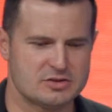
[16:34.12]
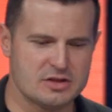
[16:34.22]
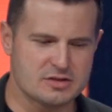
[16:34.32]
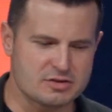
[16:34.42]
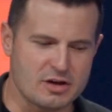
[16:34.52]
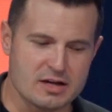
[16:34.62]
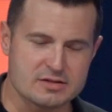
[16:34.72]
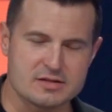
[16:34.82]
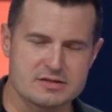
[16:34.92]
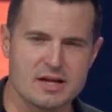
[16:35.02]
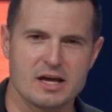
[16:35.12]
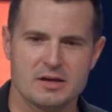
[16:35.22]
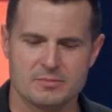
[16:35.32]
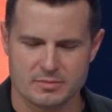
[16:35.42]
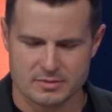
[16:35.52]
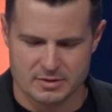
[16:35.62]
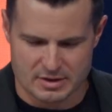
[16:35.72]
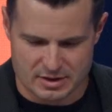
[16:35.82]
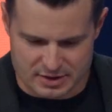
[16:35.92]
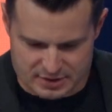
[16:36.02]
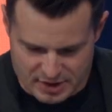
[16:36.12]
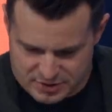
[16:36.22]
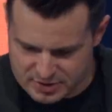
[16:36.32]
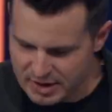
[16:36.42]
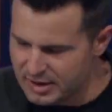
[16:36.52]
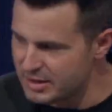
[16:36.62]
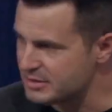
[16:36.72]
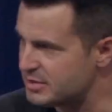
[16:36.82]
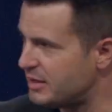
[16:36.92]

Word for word: says, Jesus Christ is the same yesterday and